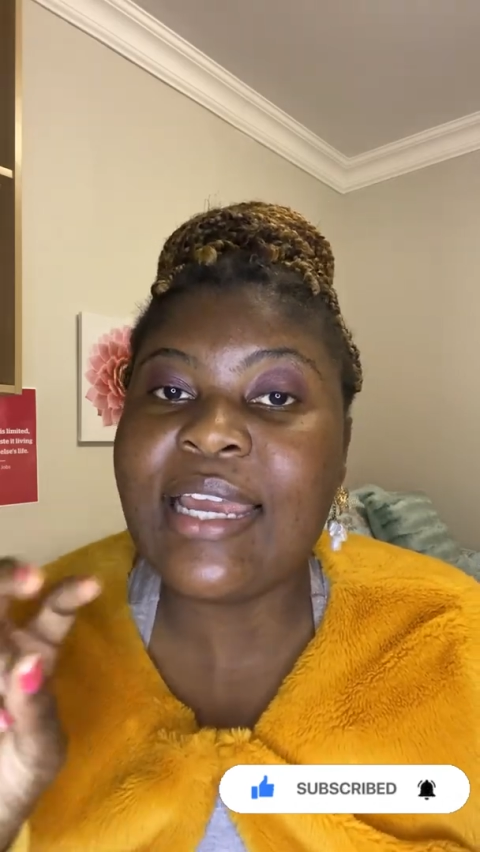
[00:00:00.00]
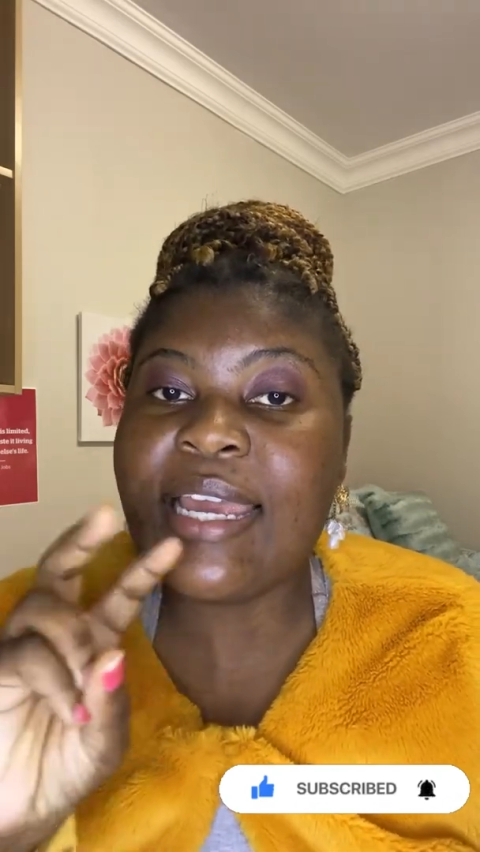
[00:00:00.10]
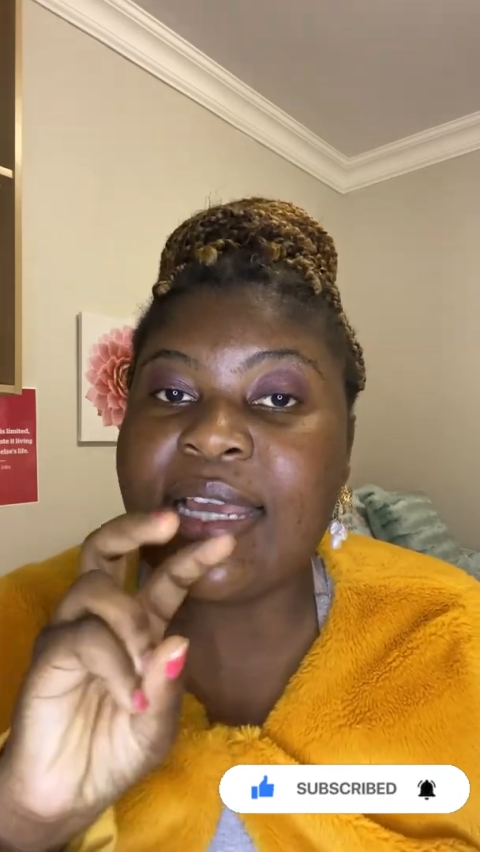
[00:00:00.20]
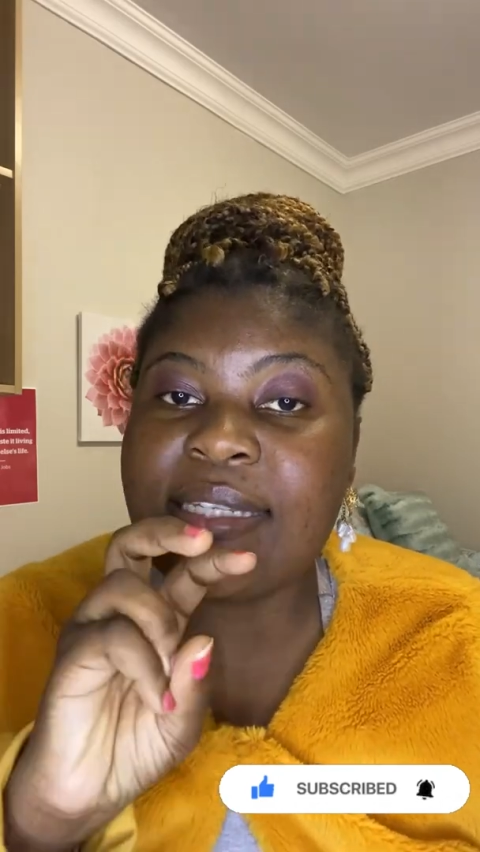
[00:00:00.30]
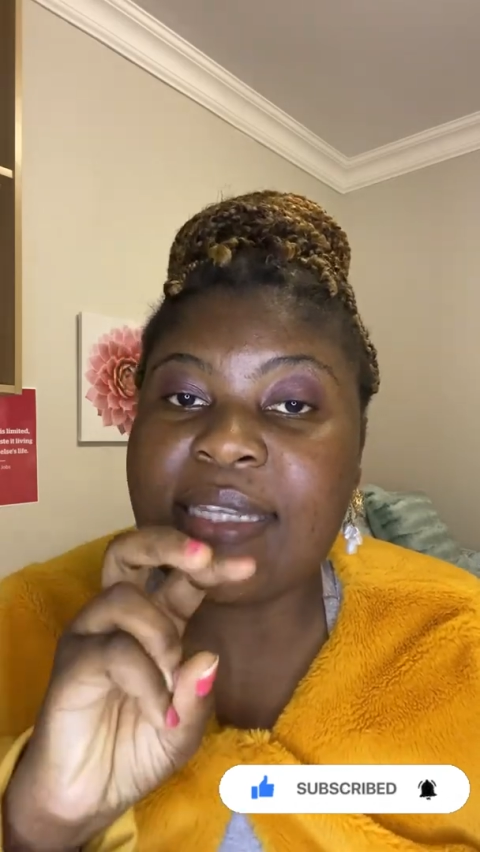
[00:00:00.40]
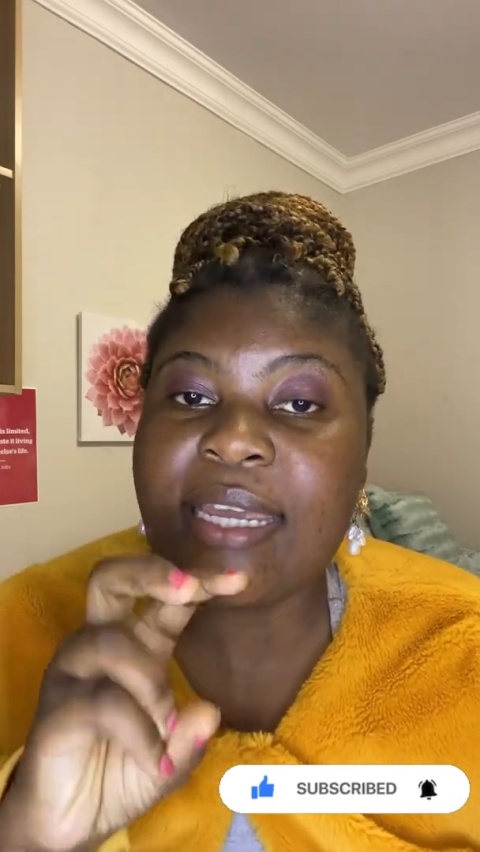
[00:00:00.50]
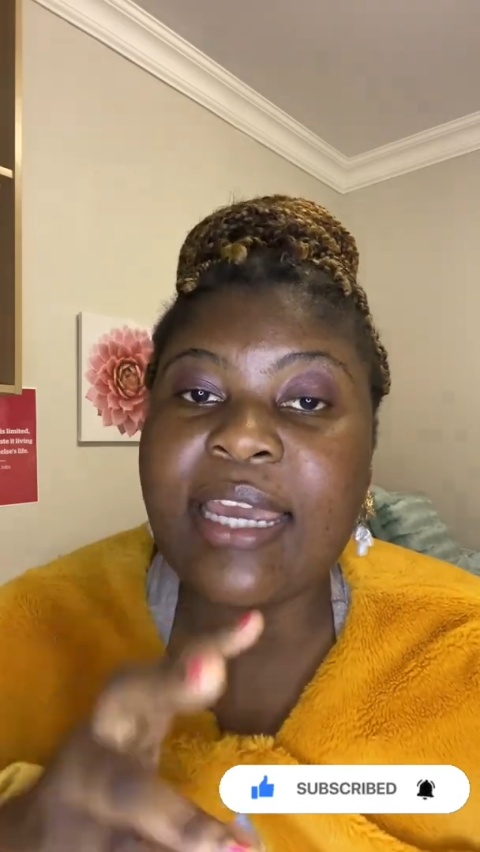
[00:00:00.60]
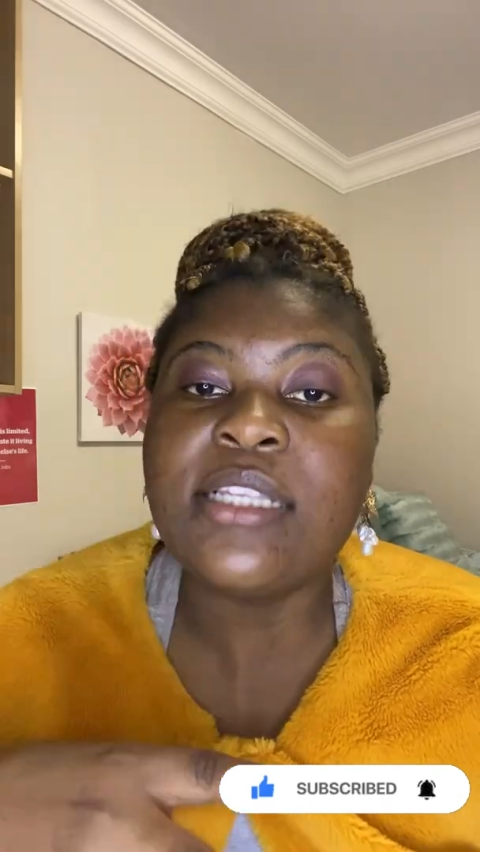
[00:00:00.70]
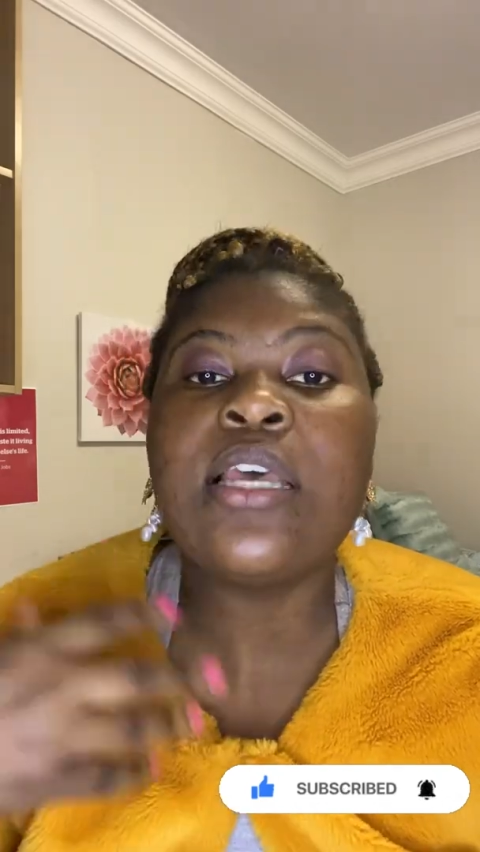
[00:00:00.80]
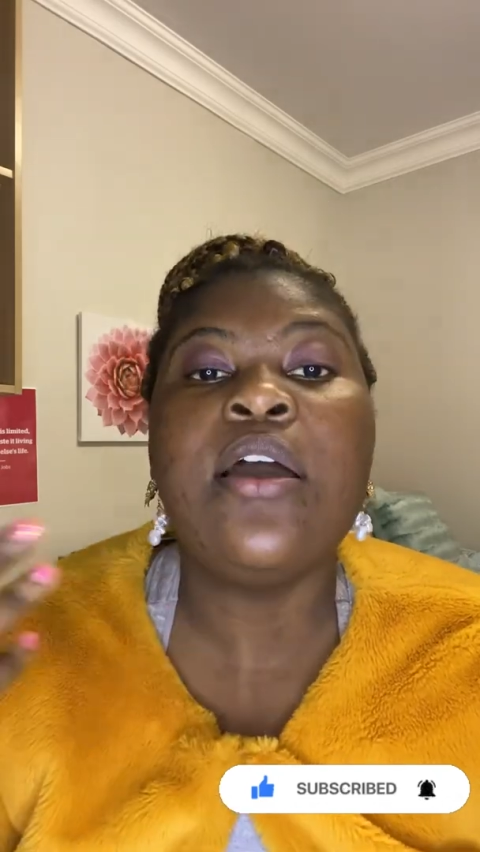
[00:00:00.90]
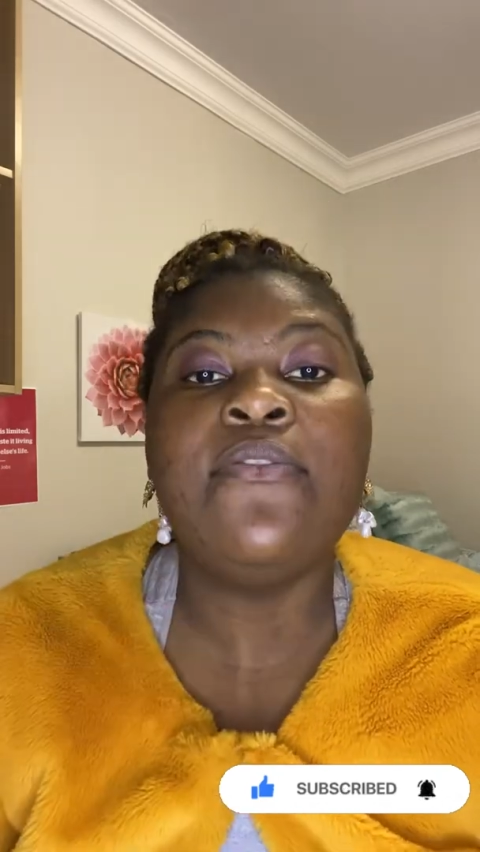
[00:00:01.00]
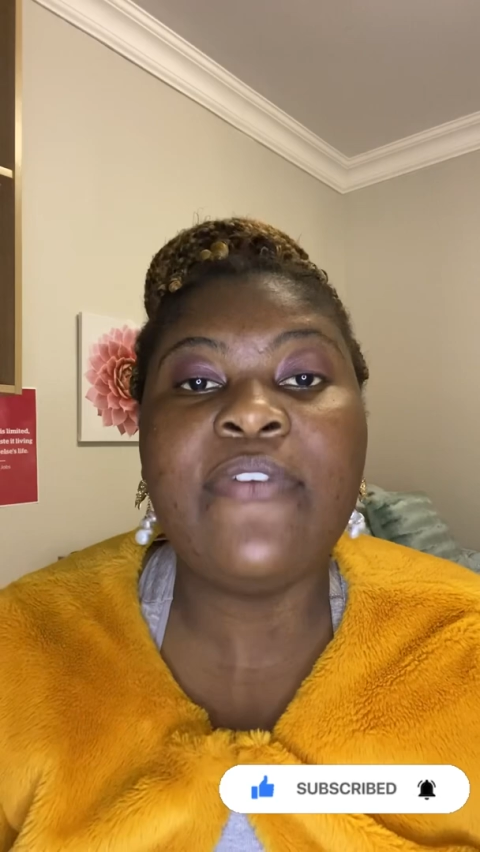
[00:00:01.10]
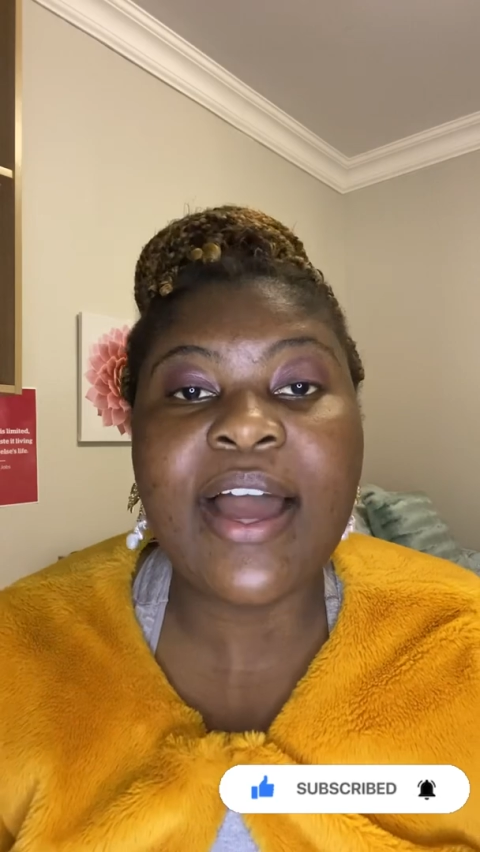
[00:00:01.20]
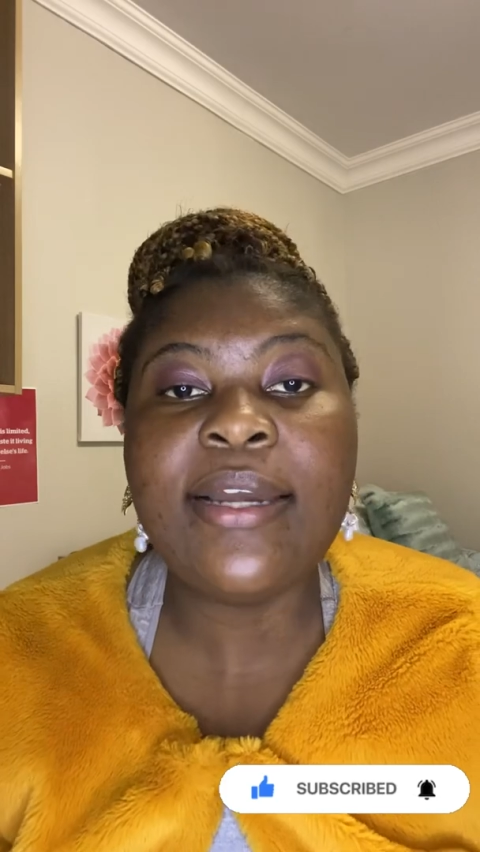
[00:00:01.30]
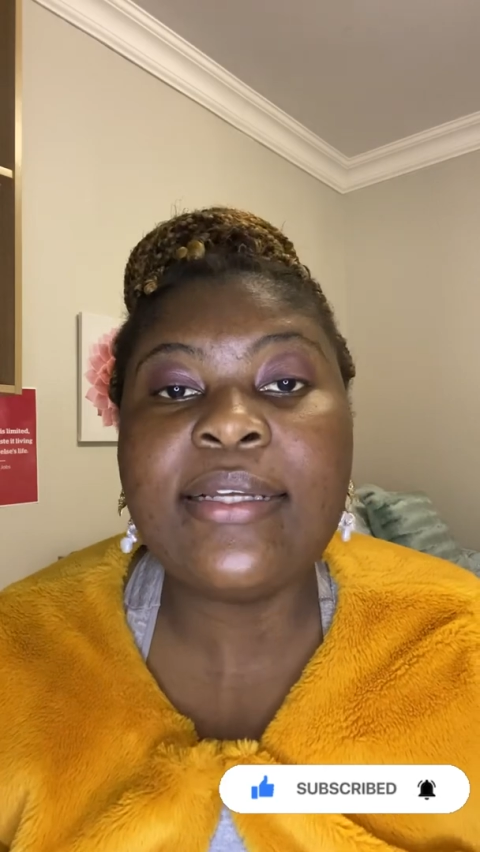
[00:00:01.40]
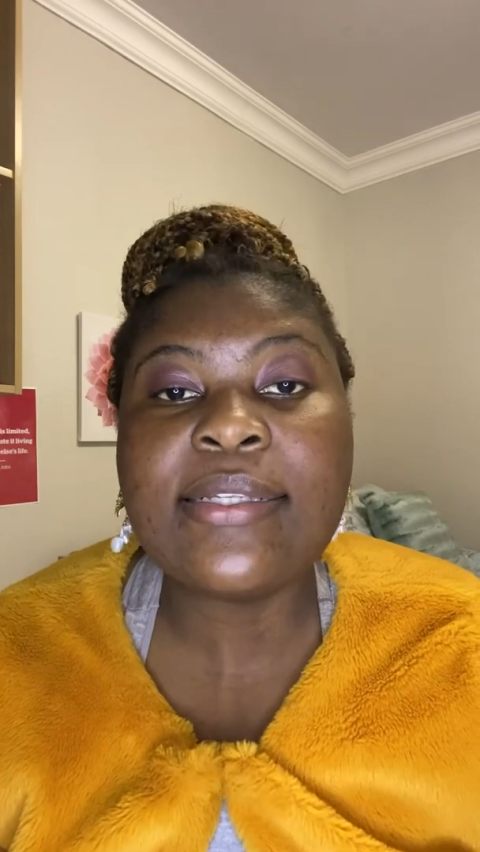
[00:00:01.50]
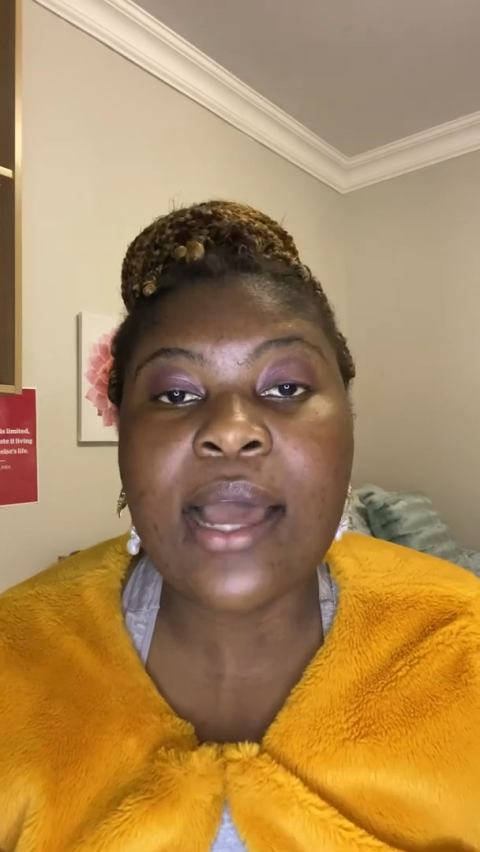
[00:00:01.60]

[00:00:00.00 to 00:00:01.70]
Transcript: instigates violence